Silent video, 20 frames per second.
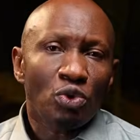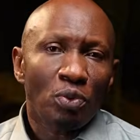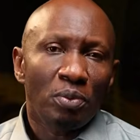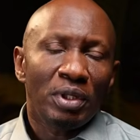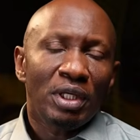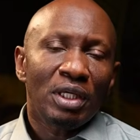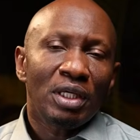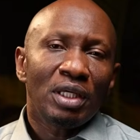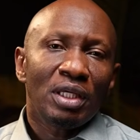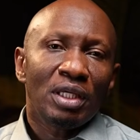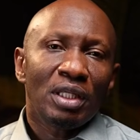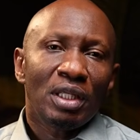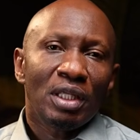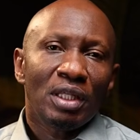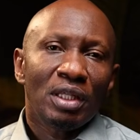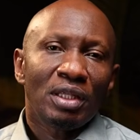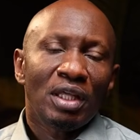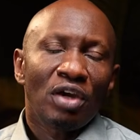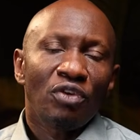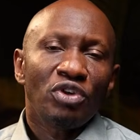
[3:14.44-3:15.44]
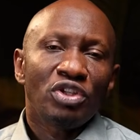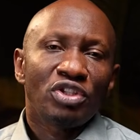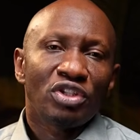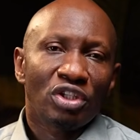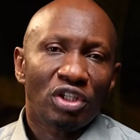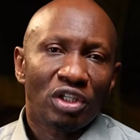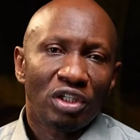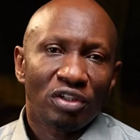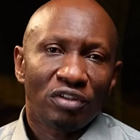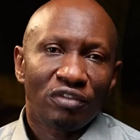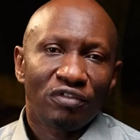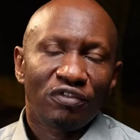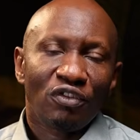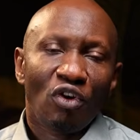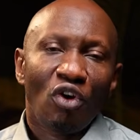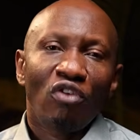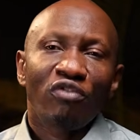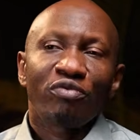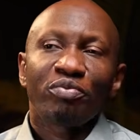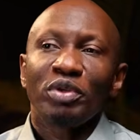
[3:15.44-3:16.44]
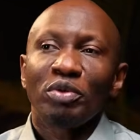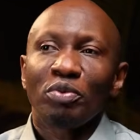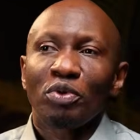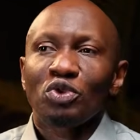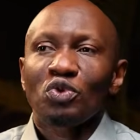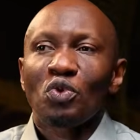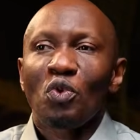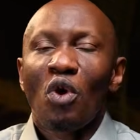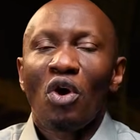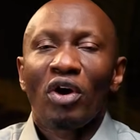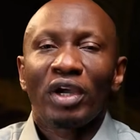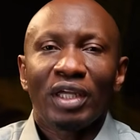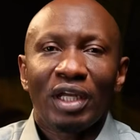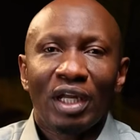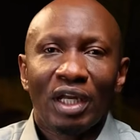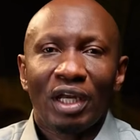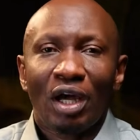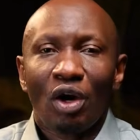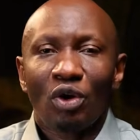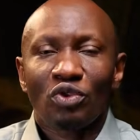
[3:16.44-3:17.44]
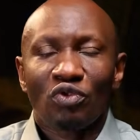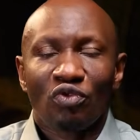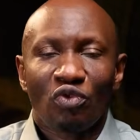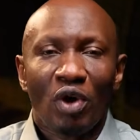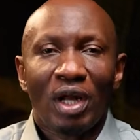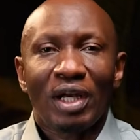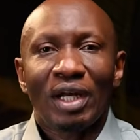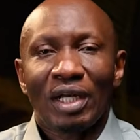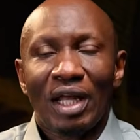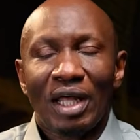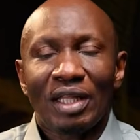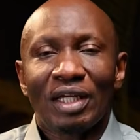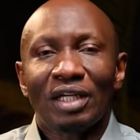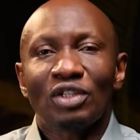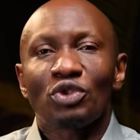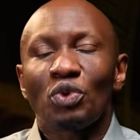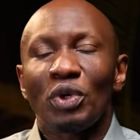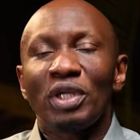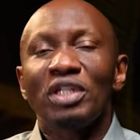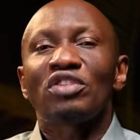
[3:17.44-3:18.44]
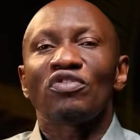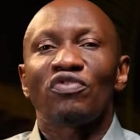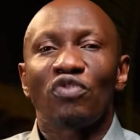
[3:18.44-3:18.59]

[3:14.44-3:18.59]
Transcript: to be the reserve of people to walk in and out of one another 20,